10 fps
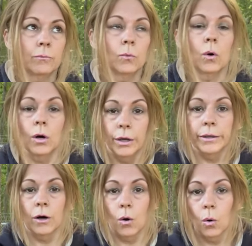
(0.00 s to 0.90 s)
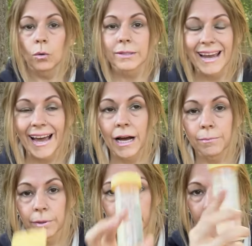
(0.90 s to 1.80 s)
one whole
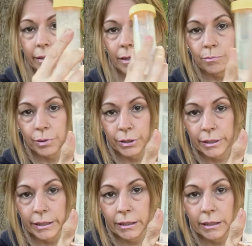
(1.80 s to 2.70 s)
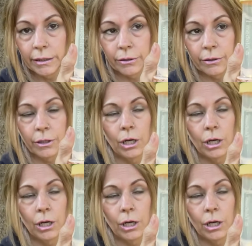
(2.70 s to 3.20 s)
tablet and put it in here